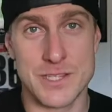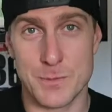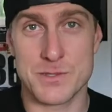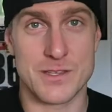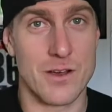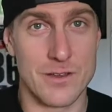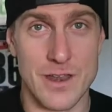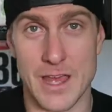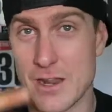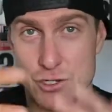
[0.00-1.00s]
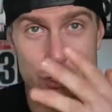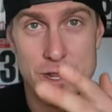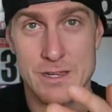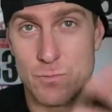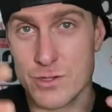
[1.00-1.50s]
be tips on how to
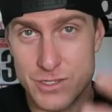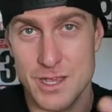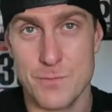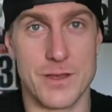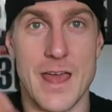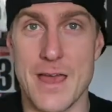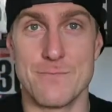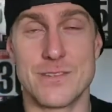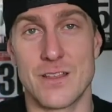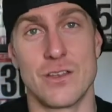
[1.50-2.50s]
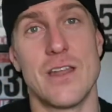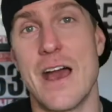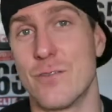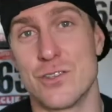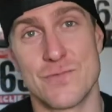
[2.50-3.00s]
train when you're sick, but I'm telling you
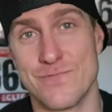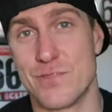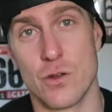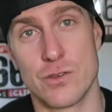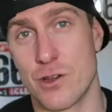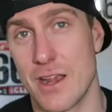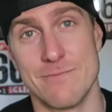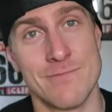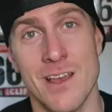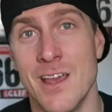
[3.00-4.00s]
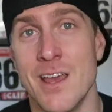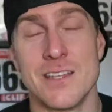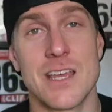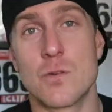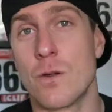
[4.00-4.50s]
now, just don't train.
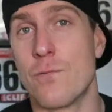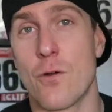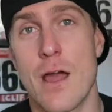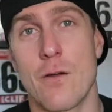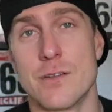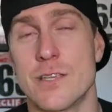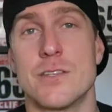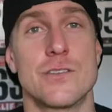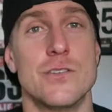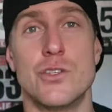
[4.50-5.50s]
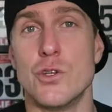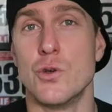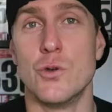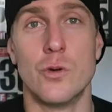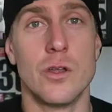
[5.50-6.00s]
Take 24 hours and just
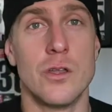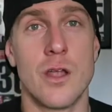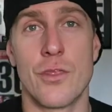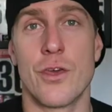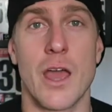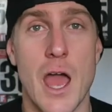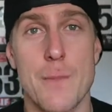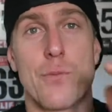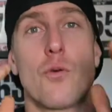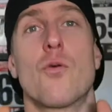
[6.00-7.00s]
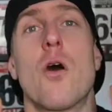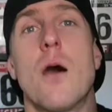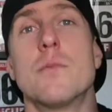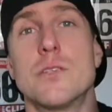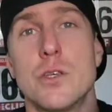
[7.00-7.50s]
do nothing. I
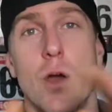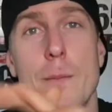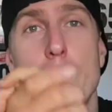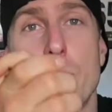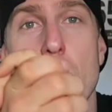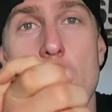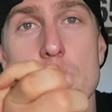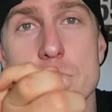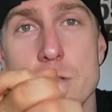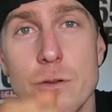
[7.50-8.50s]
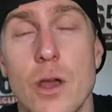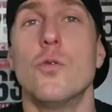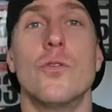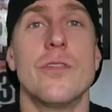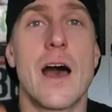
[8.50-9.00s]
promise you,
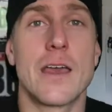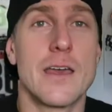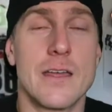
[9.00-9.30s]
you will not